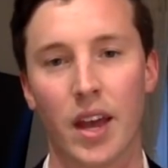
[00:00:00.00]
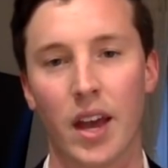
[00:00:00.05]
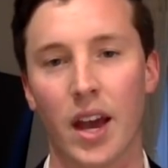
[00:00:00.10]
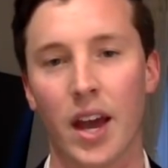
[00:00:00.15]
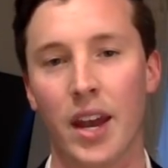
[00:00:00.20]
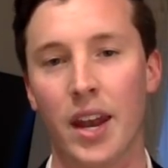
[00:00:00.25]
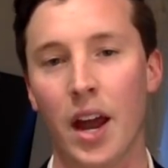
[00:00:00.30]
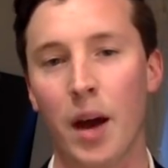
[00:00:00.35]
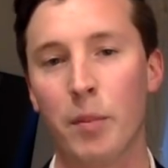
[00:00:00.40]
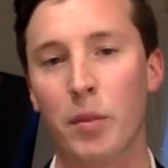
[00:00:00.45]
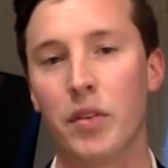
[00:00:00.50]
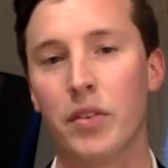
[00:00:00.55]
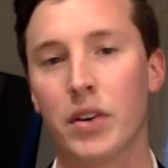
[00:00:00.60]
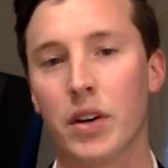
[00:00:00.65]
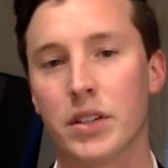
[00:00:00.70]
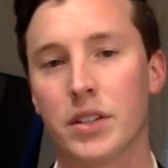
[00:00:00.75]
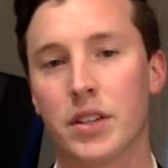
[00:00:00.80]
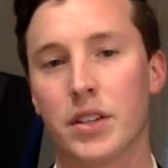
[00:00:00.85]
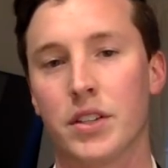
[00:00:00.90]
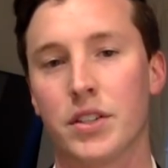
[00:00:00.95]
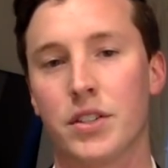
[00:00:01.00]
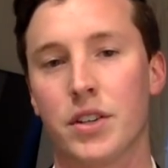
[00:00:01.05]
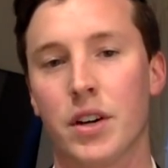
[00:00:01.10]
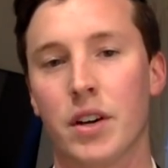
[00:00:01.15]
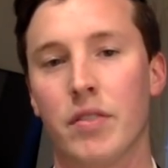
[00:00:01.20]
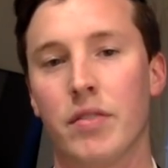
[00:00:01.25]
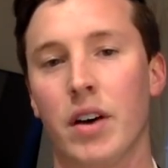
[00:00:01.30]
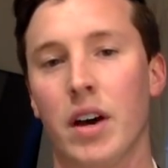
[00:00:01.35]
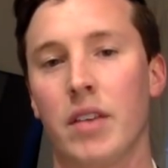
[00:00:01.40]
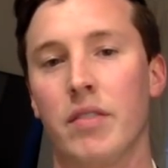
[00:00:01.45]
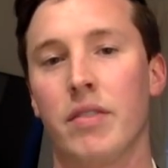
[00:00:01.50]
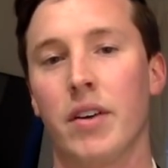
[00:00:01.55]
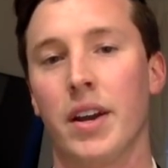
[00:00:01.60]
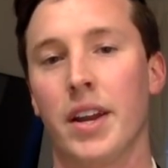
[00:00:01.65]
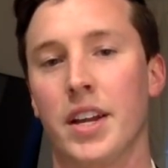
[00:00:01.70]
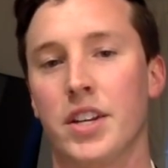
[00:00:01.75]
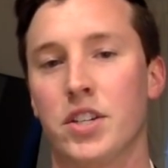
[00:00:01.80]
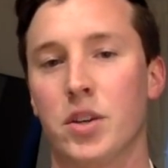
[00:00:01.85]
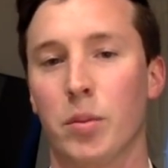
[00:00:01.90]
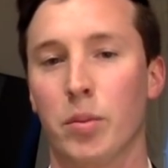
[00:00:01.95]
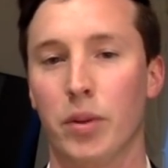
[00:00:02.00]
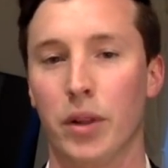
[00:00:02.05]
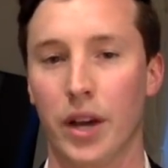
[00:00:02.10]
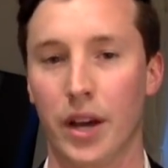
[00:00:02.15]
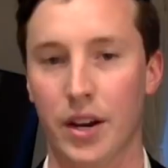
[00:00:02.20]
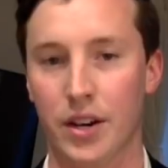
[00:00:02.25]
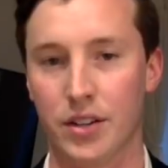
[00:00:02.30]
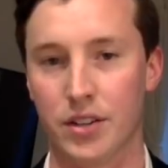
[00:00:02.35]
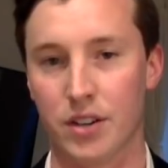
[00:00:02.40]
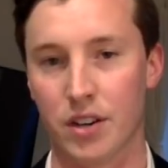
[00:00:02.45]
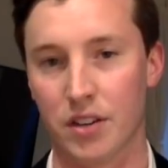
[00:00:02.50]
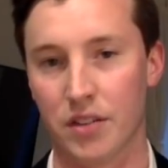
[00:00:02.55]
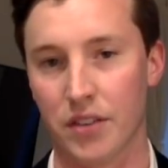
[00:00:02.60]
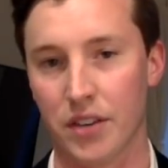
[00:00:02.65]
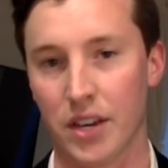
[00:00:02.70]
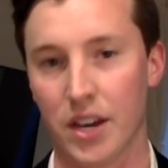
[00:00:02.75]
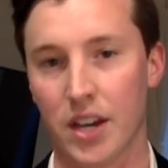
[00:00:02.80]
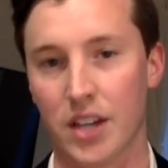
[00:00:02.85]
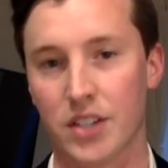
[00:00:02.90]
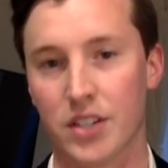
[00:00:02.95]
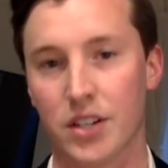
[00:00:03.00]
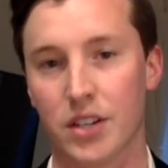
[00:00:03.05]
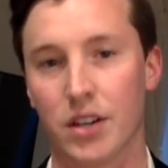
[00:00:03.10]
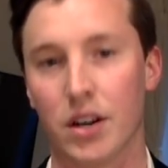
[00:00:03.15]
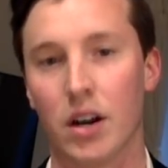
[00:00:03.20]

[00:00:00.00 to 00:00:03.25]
And now moving on to the Certified Financial Planner certification,